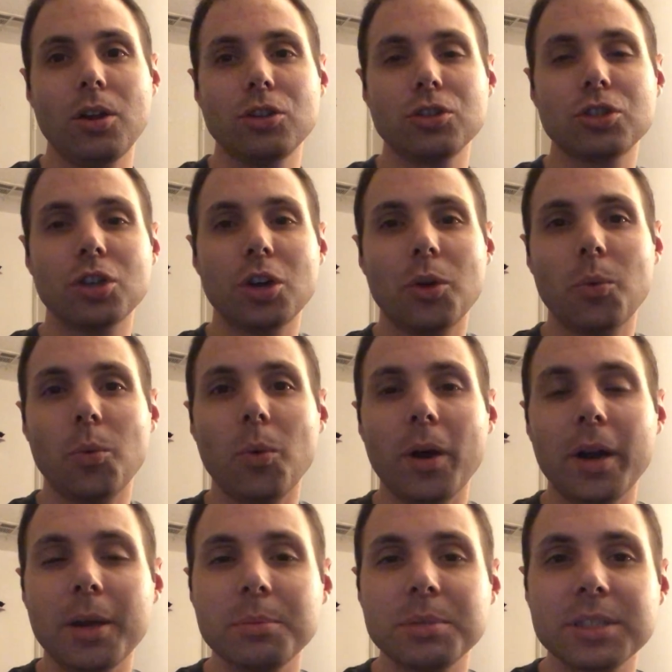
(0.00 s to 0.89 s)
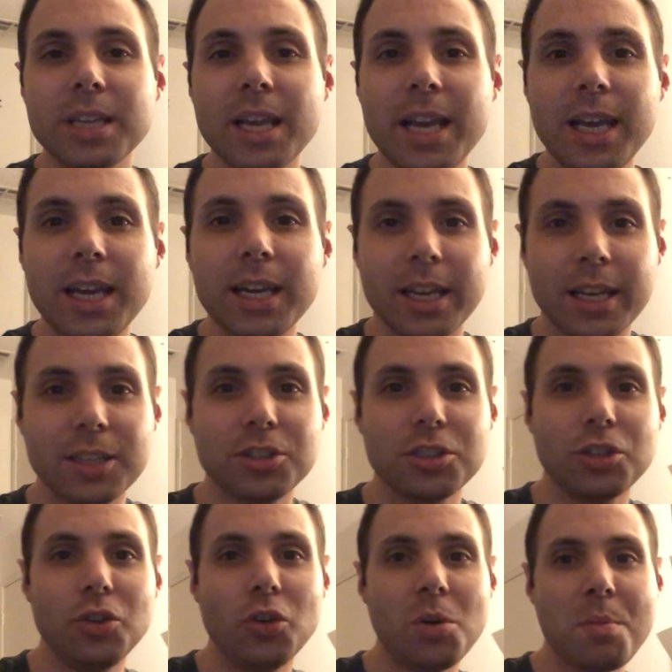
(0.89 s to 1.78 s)
So what I'm saying
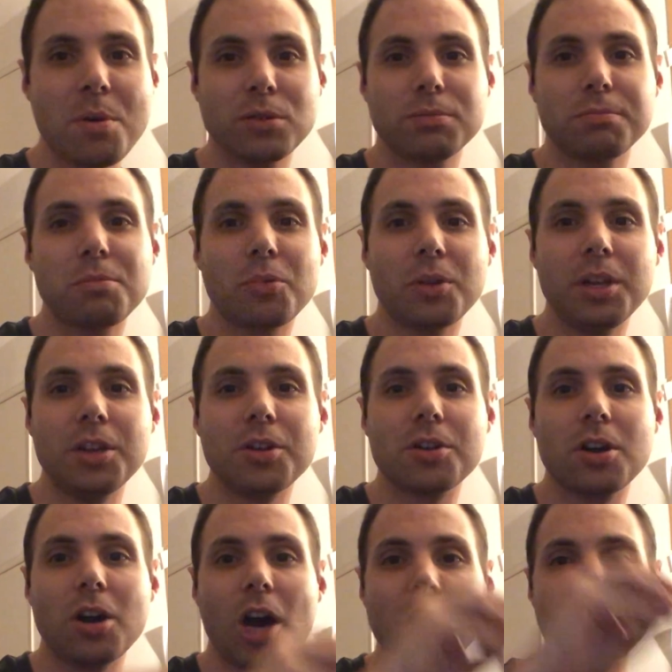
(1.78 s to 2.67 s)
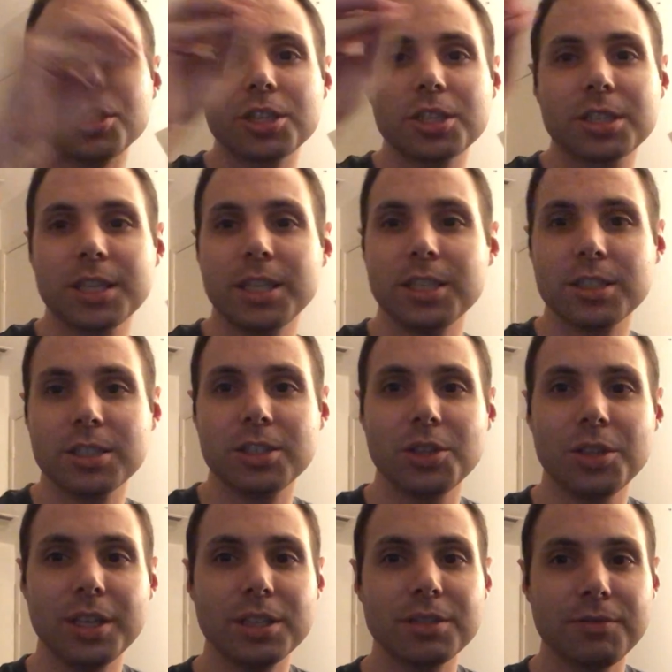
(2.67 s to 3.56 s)
is you almost bring your consciousness
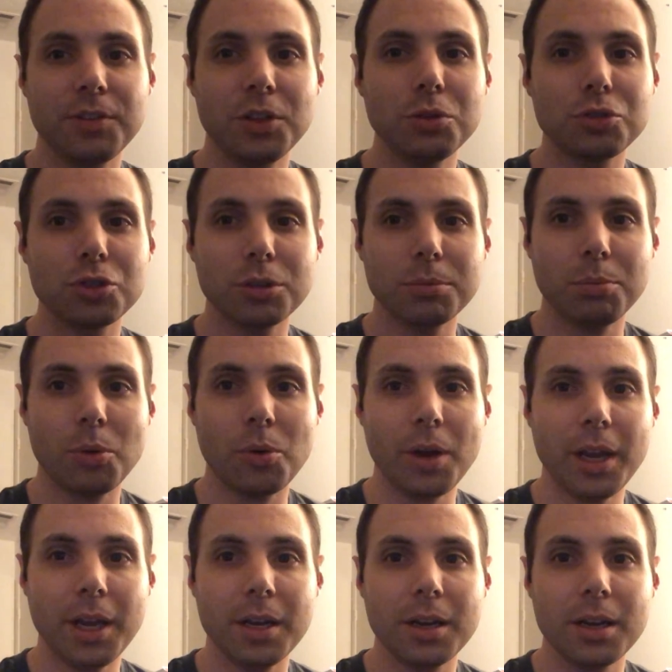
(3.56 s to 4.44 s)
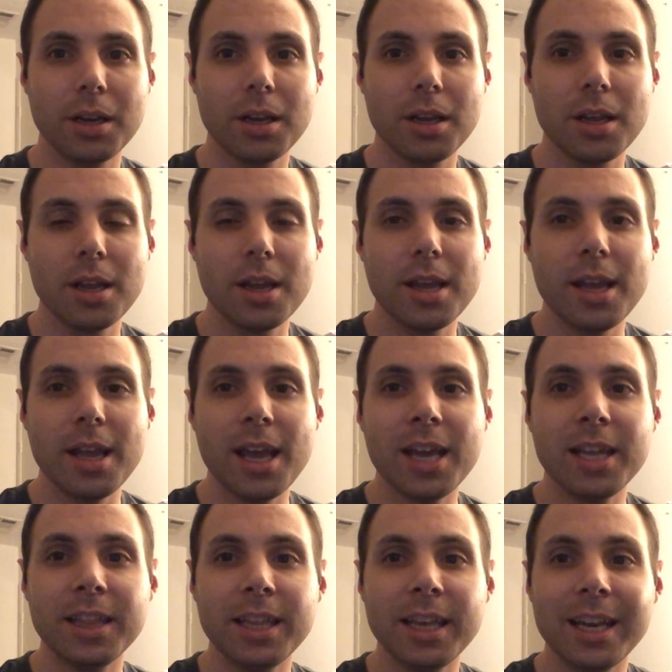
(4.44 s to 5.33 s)
to this future point.
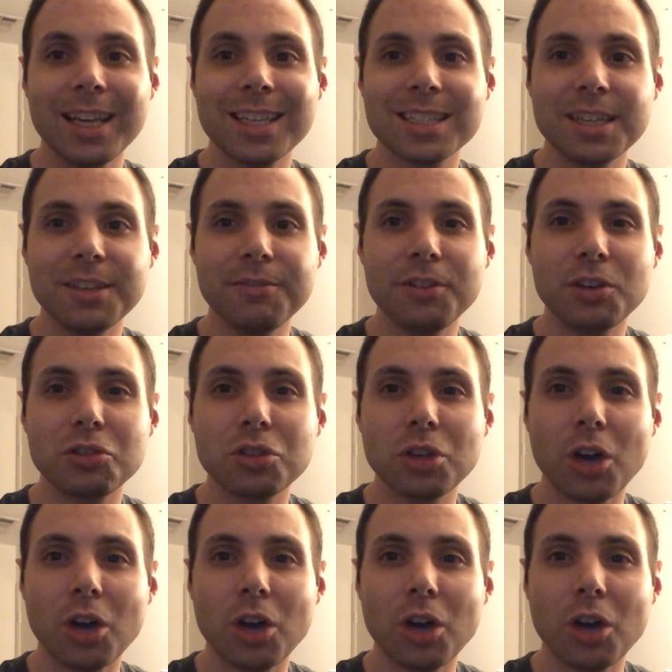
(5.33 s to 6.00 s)
And then as if you're